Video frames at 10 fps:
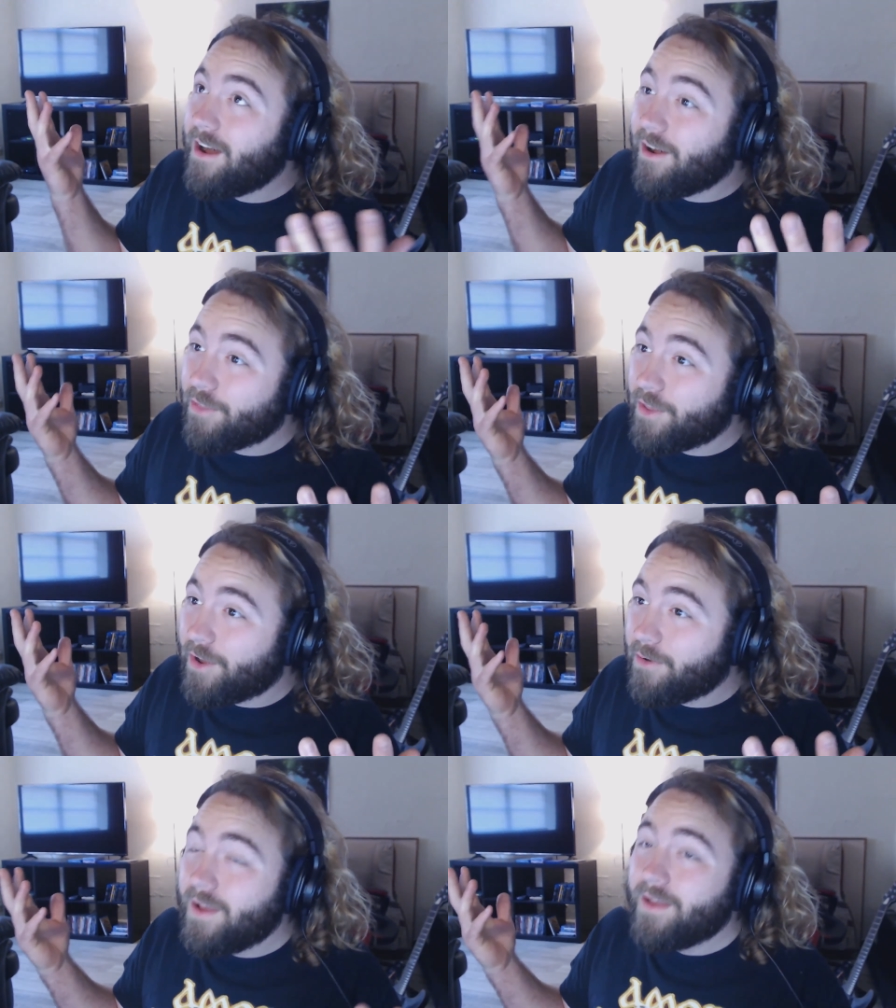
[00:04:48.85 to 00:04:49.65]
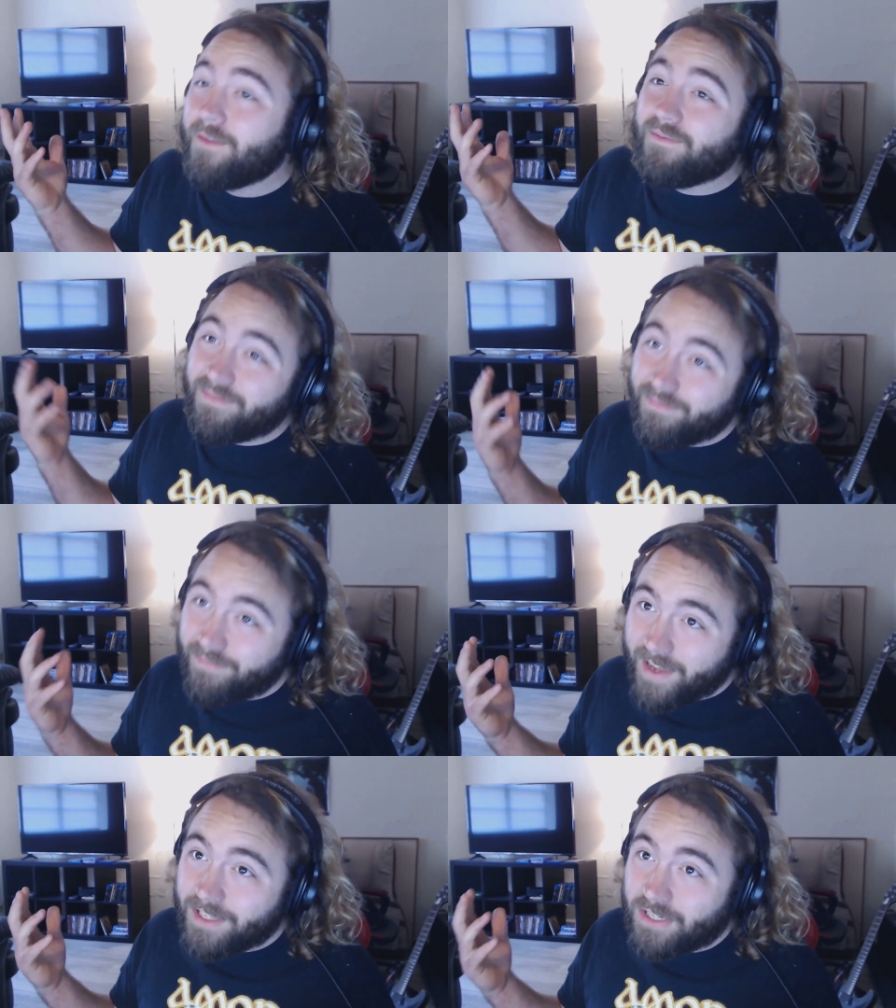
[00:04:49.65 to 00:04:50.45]
Although
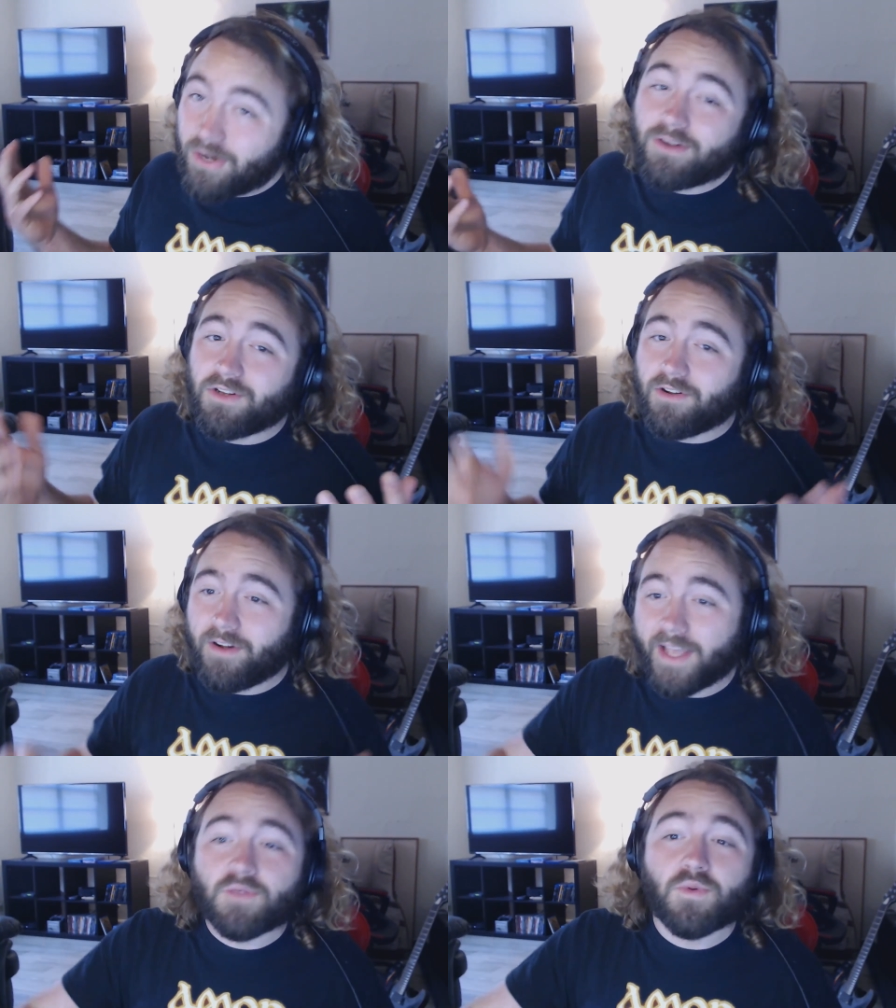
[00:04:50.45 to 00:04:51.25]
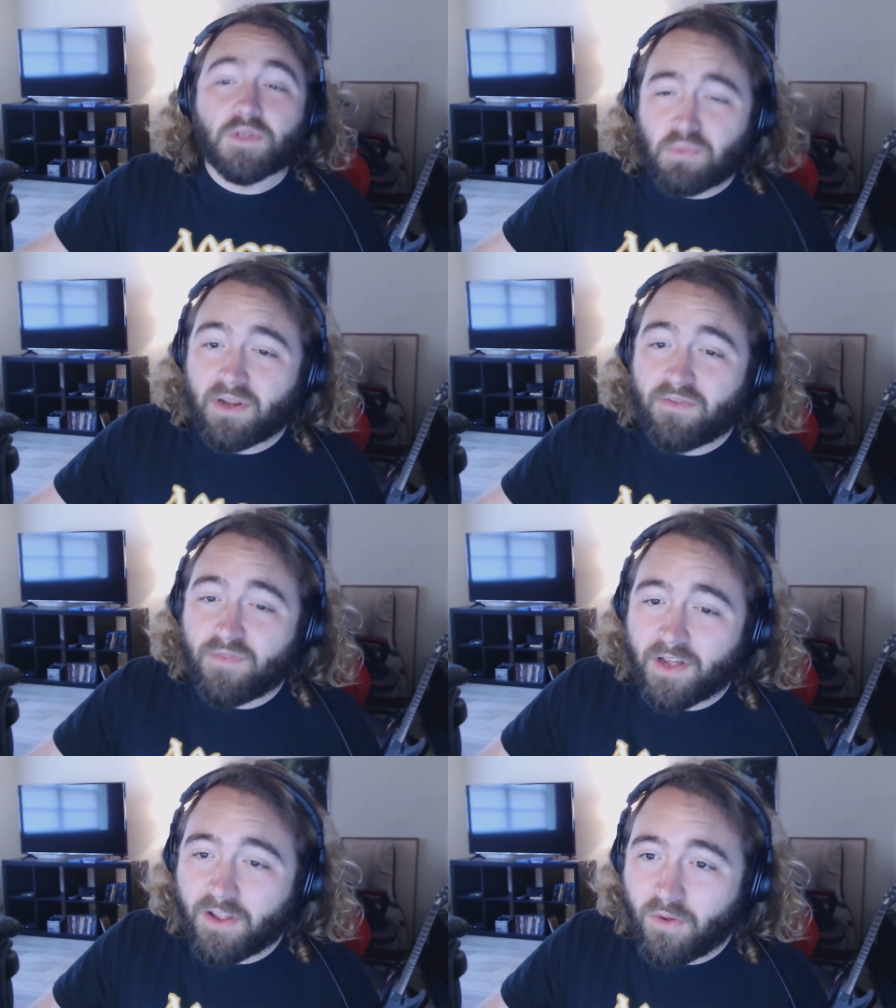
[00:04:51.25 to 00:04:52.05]
Mega Charizard X was pretty
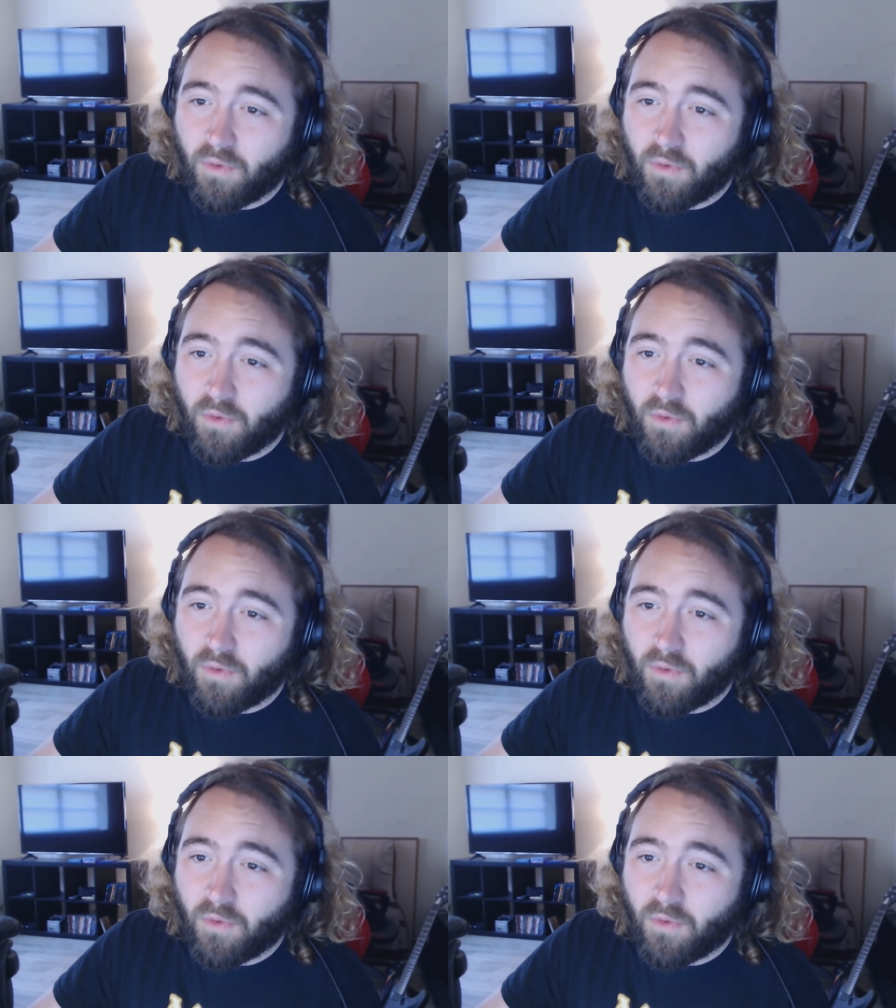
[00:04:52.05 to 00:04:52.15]
fucking